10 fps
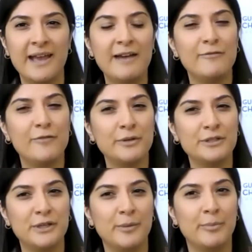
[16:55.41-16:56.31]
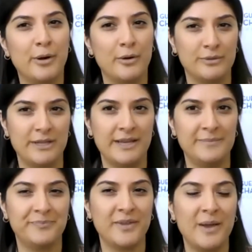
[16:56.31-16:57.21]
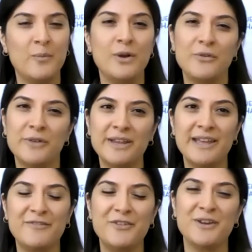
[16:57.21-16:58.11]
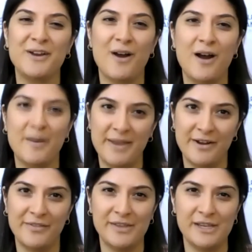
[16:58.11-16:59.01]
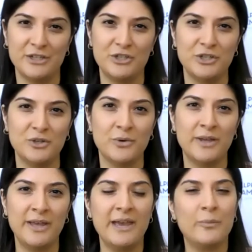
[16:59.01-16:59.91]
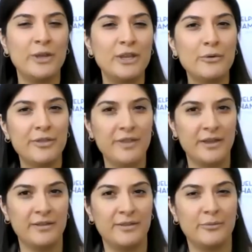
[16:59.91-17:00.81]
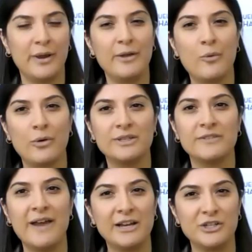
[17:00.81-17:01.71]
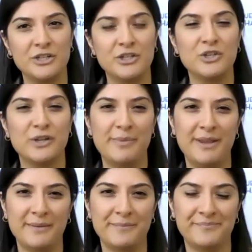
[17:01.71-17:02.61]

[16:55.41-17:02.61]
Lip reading: have voted to oppose it. I'm wondering if you can comment on the issue and what you think the right course of action should be.